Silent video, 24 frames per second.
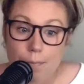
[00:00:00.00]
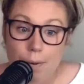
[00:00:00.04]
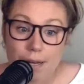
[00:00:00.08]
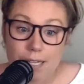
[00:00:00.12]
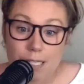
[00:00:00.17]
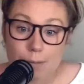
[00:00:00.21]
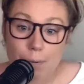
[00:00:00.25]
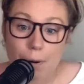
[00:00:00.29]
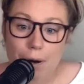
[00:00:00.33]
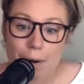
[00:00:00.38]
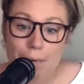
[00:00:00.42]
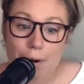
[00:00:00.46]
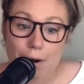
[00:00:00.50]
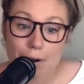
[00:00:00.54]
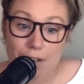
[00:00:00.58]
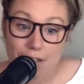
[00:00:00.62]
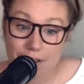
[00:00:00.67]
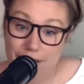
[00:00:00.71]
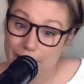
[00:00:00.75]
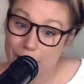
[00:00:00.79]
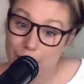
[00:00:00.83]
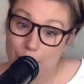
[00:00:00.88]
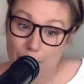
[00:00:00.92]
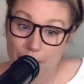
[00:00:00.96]
best part about
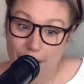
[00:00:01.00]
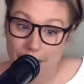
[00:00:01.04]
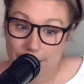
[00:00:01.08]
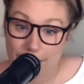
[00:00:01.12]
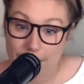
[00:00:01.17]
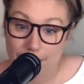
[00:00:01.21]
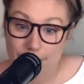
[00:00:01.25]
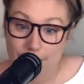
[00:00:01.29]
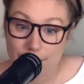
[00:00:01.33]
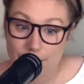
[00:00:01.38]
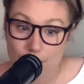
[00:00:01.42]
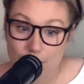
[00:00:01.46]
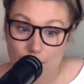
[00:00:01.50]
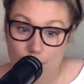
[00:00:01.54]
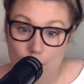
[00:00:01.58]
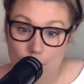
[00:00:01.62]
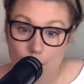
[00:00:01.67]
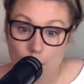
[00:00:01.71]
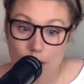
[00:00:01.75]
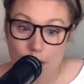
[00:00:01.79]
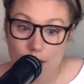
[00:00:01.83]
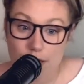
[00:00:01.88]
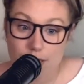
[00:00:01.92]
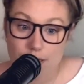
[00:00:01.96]
Clearway
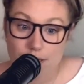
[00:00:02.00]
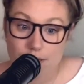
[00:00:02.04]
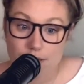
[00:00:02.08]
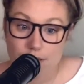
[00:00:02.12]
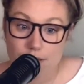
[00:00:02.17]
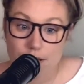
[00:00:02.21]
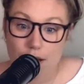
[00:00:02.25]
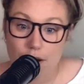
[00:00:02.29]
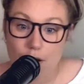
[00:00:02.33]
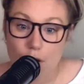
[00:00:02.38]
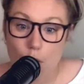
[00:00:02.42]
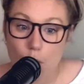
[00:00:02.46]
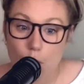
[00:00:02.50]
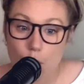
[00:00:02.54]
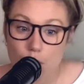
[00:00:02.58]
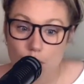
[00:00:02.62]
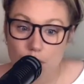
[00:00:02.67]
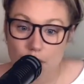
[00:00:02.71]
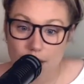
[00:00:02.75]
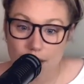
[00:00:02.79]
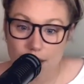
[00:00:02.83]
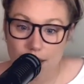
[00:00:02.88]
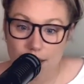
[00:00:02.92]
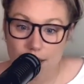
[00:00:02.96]
was not
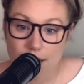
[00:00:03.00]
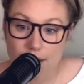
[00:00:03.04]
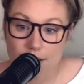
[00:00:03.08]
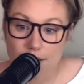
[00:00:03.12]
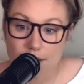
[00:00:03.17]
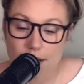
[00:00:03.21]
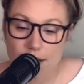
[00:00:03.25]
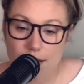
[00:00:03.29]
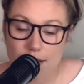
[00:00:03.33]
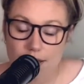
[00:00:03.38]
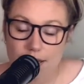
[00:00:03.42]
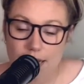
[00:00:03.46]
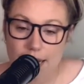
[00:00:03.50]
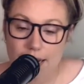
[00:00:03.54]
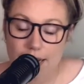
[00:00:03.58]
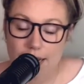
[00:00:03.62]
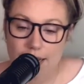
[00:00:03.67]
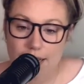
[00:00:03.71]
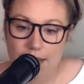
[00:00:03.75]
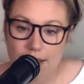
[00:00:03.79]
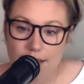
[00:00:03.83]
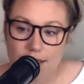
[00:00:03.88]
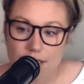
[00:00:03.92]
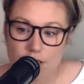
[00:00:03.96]
only
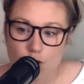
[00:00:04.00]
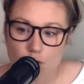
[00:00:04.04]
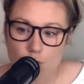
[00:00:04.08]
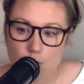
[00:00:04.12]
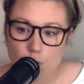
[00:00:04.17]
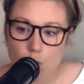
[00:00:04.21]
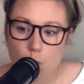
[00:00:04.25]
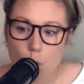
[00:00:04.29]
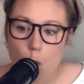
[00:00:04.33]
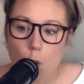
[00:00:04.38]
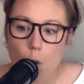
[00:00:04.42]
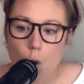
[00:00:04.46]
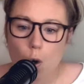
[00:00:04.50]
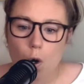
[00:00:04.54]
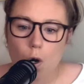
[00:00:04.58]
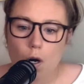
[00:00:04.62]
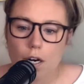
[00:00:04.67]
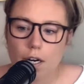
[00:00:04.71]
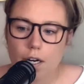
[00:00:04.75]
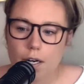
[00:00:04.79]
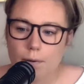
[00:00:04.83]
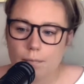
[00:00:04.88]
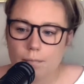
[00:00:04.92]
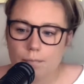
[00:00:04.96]
getting this
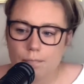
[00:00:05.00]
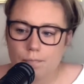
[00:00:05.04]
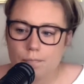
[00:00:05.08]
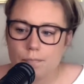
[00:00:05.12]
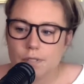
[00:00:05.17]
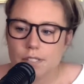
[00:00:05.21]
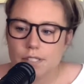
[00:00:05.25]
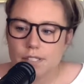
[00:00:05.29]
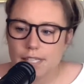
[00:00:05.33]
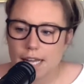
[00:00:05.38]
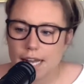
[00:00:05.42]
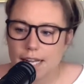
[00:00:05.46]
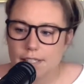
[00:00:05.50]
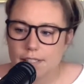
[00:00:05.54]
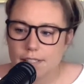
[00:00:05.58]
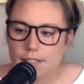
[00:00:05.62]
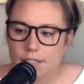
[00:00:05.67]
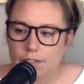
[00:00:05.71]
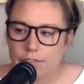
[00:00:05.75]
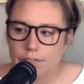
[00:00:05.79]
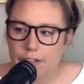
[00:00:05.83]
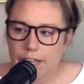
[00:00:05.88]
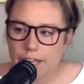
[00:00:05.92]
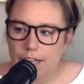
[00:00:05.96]
warm
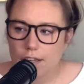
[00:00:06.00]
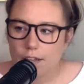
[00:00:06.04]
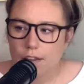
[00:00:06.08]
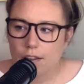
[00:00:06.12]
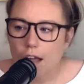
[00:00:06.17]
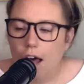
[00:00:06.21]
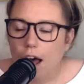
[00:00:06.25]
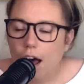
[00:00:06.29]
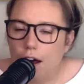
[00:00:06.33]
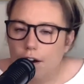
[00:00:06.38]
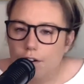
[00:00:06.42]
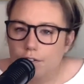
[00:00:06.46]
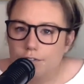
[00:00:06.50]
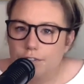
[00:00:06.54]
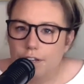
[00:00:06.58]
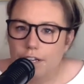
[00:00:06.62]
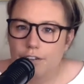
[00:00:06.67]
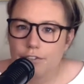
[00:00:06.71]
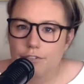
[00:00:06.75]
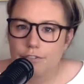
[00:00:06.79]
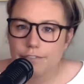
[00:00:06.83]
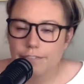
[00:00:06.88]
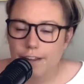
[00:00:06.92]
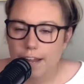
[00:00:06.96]
sense of like love
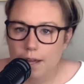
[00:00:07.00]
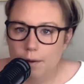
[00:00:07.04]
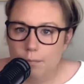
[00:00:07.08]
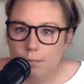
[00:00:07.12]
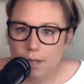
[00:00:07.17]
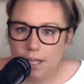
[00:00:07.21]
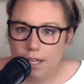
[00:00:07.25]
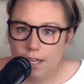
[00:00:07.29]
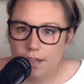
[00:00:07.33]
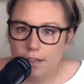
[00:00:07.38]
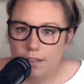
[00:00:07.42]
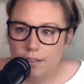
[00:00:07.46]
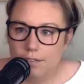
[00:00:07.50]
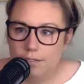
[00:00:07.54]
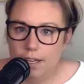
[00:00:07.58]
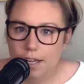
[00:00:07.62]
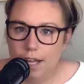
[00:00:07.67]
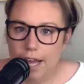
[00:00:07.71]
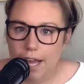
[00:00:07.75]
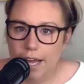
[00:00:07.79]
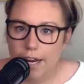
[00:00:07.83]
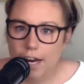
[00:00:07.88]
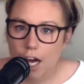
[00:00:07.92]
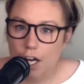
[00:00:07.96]
and family
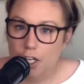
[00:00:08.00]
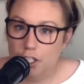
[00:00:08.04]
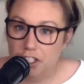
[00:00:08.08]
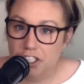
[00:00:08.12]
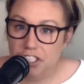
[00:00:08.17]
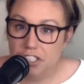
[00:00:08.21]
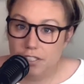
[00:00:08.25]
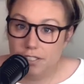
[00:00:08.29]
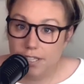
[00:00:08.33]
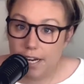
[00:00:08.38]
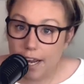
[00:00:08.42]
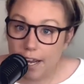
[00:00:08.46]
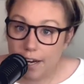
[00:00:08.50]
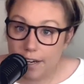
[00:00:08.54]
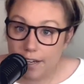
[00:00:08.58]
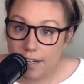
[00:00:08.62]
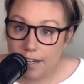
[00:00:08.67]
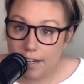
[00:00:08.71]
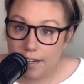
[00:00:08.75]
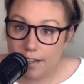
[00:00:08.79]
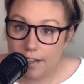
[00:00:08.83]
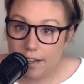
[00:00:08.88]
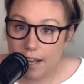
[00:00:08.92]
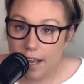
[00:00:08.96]
and
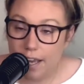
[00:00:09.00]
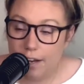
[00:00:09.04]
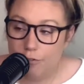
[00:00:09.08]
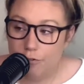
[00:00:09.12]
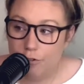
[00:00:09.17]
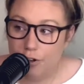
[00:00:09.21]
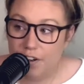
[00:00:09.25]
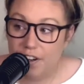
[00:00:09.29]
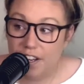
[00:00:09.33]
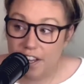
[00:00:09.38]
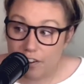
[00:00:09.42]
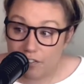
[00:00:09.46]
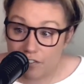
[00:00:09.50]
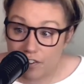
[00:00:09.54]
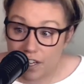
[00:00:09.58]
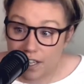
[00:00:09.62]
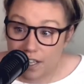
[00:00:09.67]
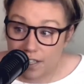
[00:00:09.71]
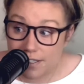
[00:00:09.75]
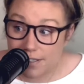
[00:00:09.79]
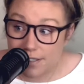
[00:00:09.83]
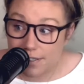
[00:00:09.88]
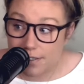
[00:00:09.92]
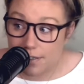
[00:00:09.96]
understanding and
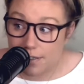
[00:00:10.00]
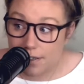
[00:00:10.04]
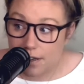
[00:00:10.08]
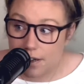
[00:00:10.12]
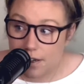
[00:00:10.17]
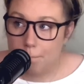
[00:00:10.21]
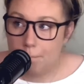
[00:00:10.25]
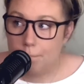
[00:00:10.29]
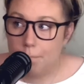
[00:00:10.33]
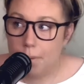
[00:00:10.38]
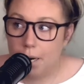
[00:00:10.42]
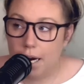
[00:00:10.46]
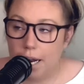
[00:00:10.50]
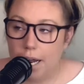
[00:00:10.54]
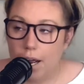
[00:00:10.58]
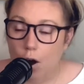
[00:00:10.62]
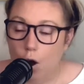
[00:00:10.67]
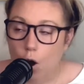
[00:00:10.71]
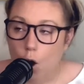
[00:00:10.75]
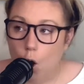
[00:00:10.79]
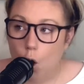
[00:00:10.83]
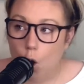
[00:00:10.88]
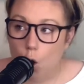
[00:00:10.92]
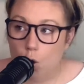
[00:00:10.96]
forgiveness, but I
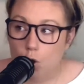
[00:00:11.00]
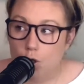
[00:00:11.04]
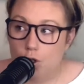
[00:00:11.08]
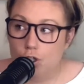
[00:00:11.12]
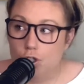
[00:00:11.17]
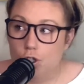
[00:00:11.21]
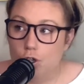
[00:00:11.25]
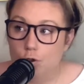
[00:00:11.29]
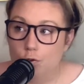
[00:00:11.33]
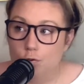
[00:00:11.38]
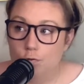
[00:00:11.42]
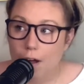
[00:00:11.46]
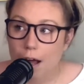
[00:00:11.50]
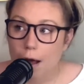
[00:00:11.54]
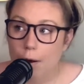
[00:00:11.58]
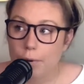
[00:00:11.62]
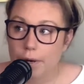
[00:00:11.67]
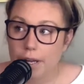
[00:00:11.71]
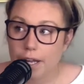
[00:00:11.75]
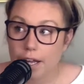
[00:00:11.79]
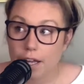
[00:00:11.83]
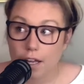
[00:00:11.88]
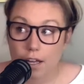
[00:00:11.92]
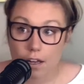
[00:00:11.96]
also found
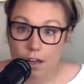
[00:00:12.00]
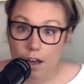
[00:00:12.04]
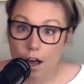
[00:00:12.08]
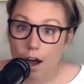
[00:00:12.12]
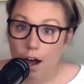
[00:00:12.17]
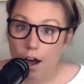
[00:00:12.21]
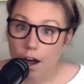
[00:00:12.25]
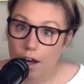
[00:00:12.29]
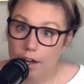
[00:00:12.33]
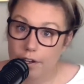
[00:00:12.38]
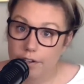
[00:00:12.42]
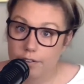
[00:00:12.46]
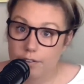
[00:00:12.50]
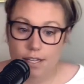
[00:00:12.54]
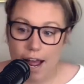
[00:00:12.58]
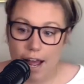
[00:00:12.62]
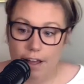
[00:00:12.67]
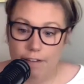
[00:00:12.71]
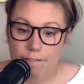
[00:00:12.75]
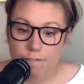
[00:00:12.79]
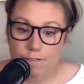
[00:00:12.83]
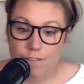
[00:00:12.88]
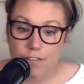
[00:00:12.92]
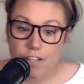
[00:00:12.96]
it in God.
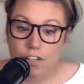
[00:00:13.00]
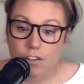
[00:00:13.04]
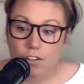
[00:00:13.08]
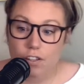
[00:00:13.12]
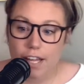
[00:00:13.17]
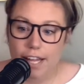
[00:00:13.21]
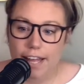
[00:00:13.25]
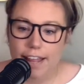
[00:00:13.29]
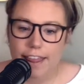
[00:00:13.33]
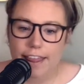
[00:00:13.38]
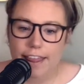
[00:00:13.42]
I feel like